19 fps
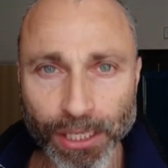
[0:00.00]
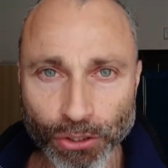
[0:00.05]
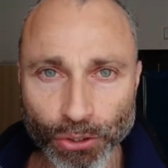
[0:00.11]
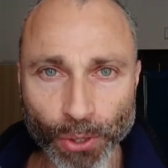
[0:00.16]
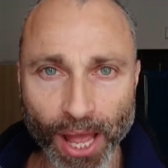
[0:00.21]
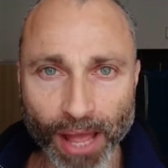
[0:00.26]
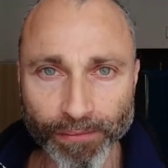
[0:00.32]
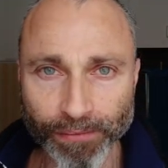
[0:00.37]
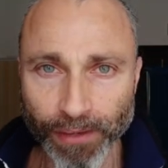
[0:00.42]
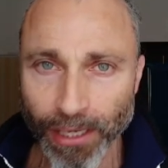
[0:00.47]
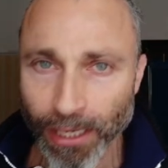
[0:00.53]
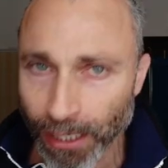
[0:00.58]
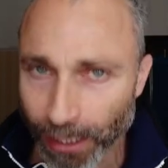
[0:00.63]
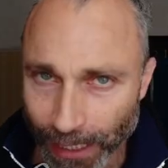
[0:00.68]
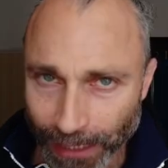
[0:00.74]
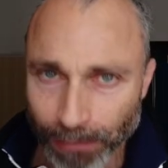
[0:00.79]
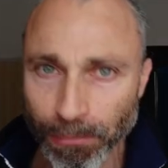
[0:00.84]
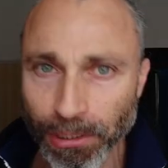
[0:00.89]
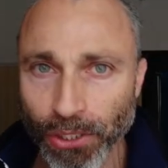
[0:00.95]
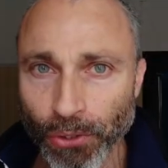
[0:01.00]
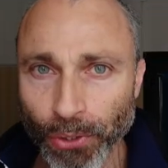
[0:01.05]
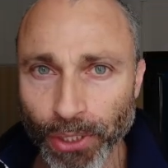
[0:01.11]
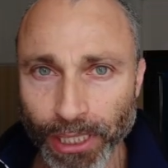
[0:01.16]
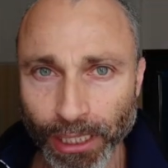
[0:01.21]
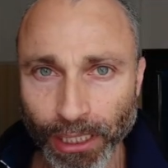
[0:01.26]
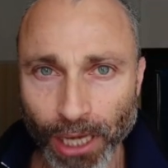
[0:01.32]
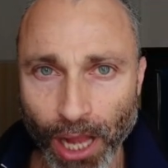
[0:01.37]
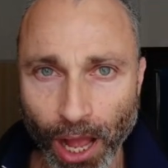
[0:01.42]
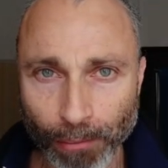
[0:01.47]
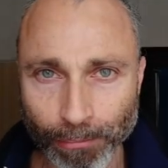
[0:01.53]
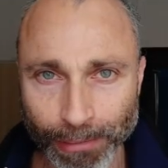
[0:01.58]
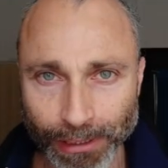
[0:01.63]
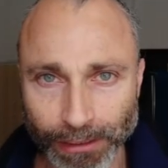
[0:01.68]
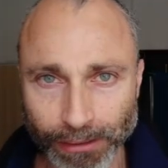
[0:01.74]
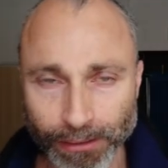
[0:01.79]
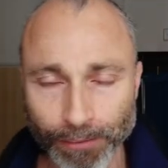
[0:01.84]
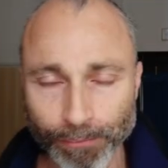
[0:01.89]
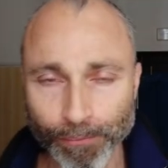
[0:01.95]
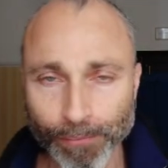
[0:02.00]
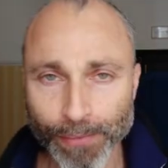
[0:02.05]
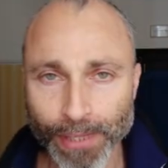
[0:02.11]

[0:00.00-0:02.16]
you have let me know in a comment